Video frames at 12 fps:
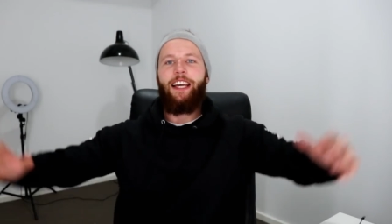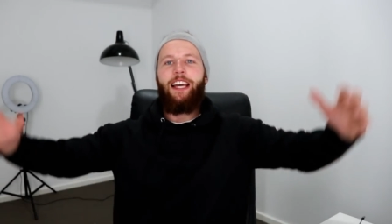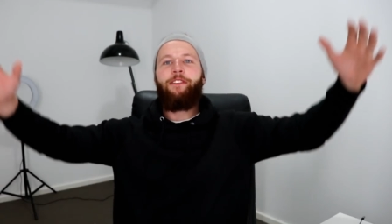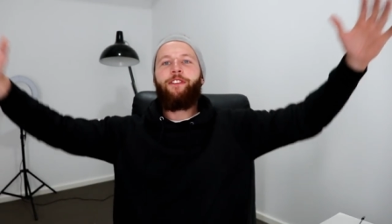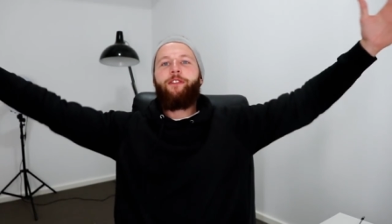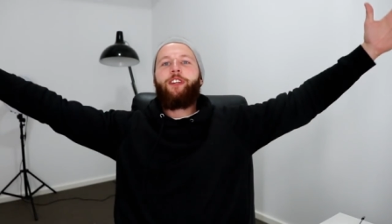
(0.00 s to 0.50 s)

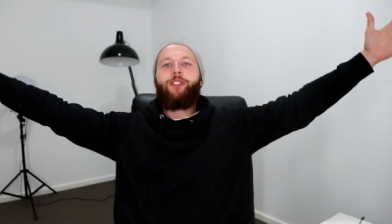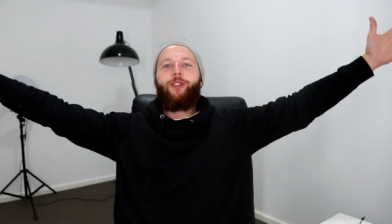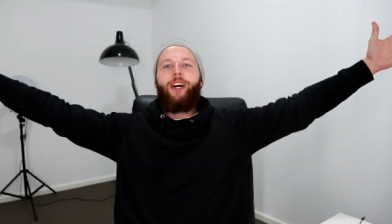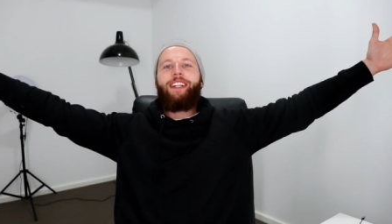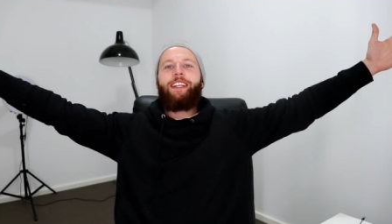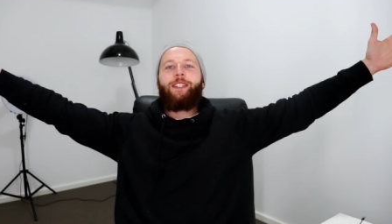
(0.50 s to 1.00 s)
If you've
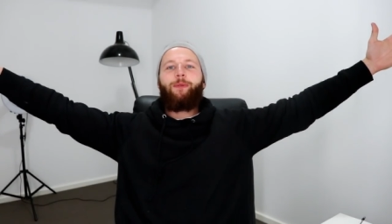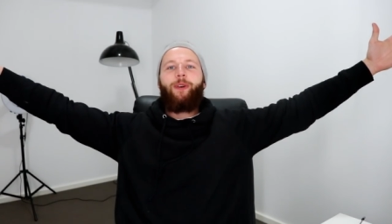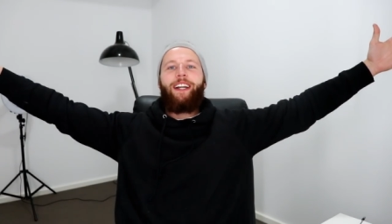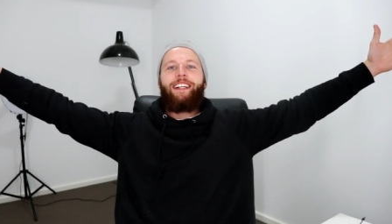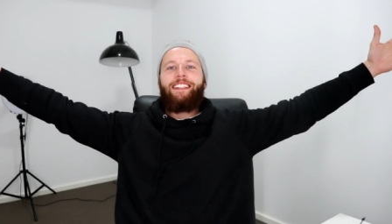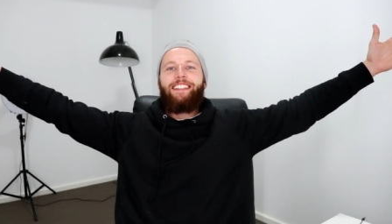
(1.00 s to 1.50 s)
enjoyed this
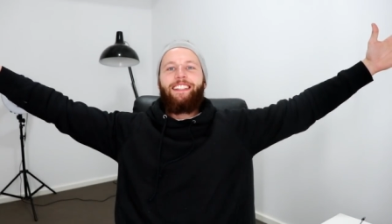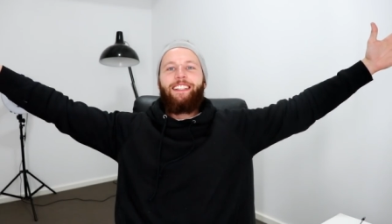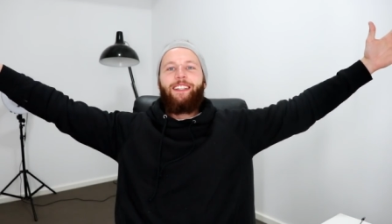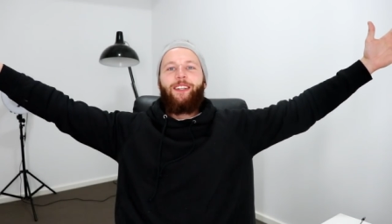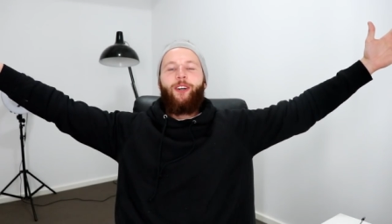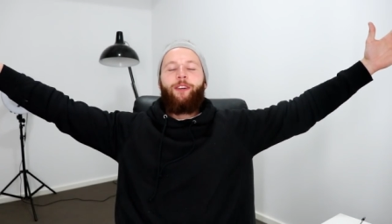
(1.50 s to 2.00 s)
one,
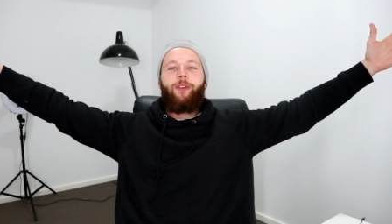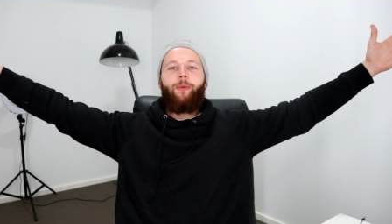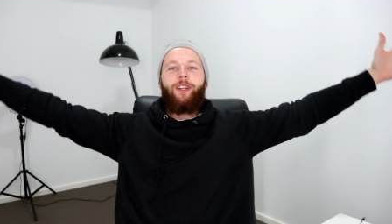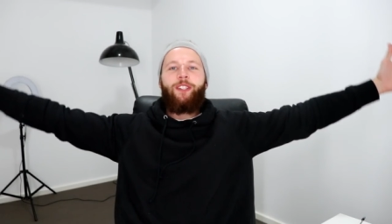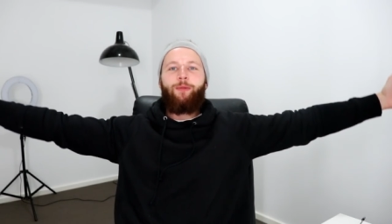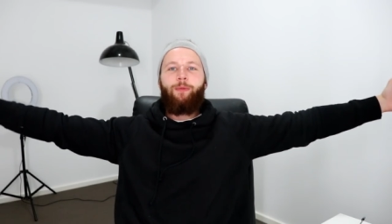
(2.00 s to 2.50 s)
or if you
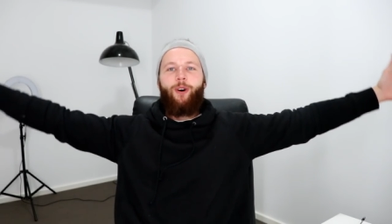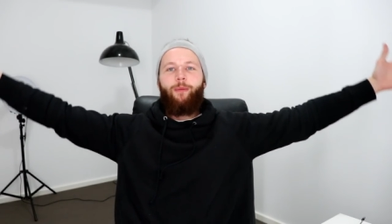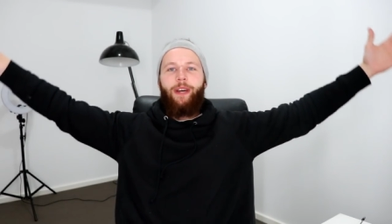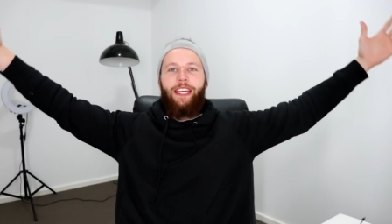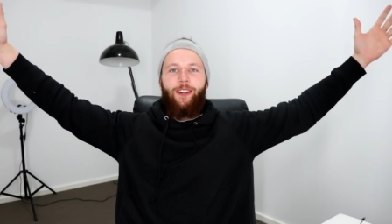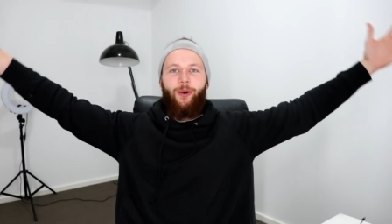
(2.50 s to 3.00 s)
want to
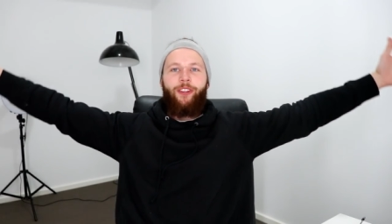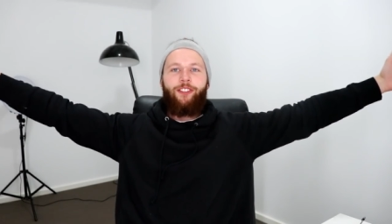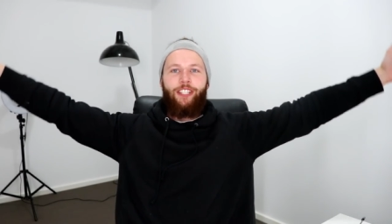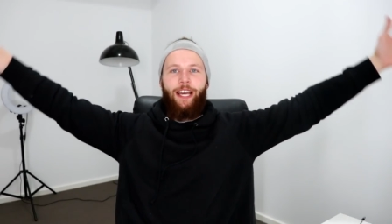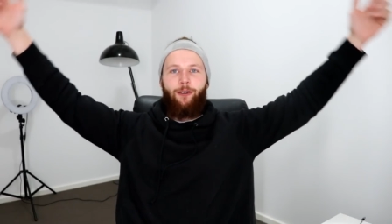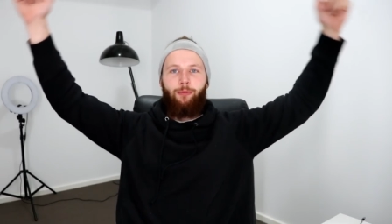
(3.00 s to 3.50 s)
support me or the
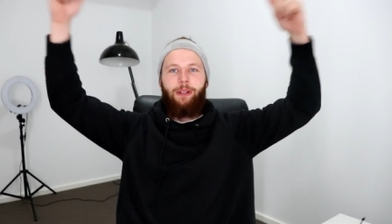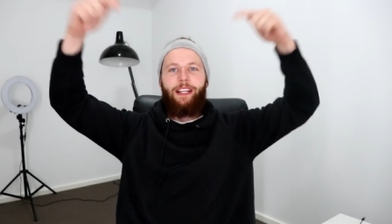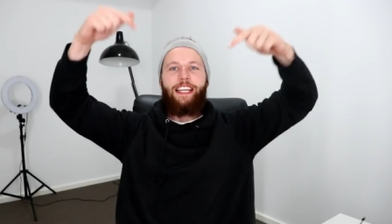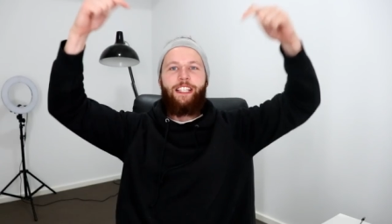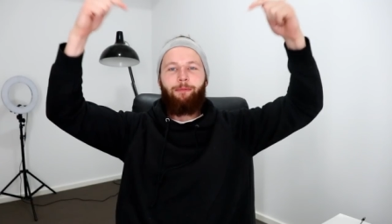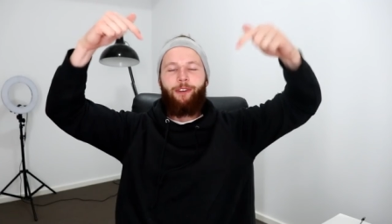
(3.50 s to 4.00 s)
channel,
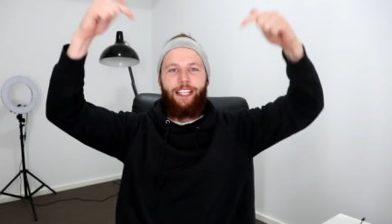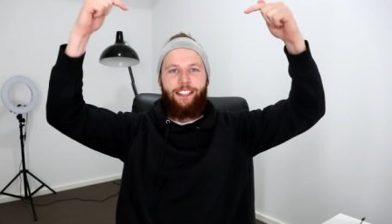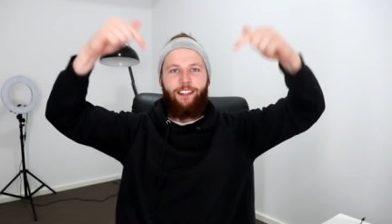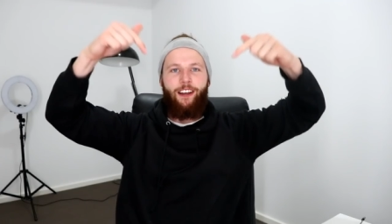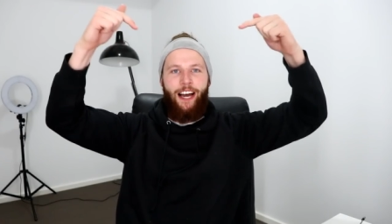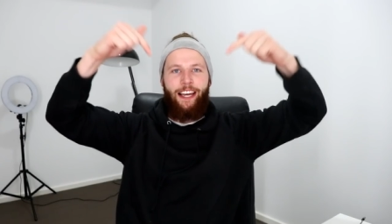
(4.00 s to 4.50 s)
please
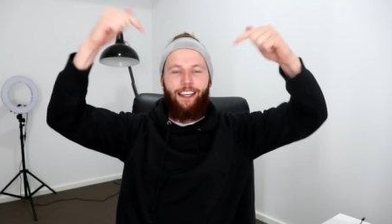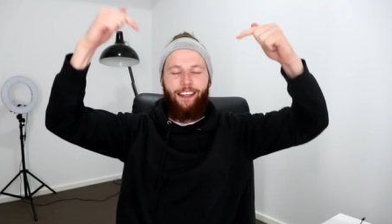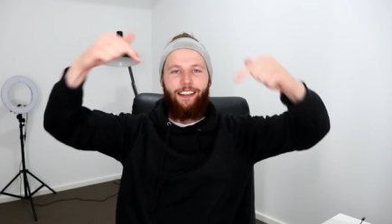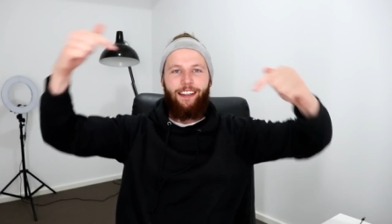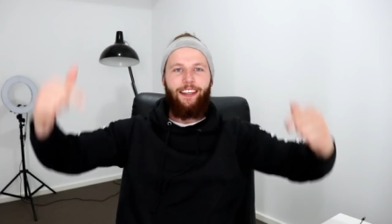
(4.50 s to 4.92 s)
press like.